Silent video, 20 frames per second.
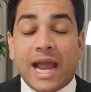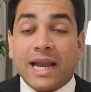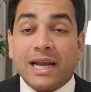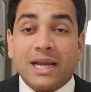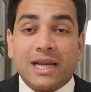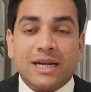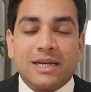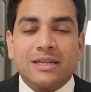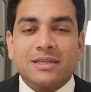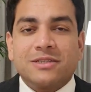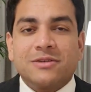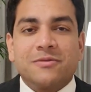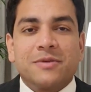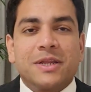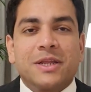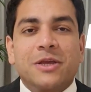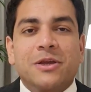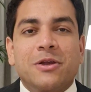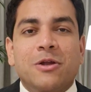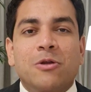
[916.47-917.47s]
And it is a
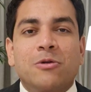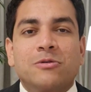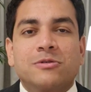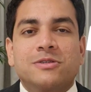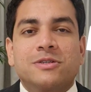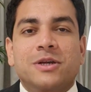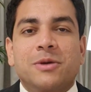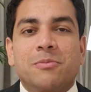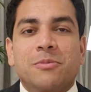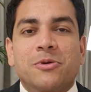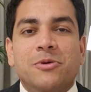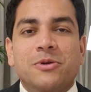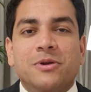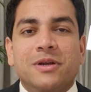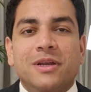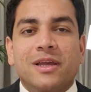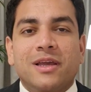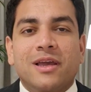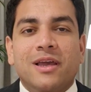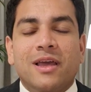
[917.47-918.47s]
very closed
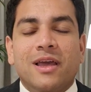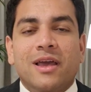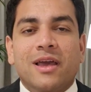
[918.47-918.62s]
community,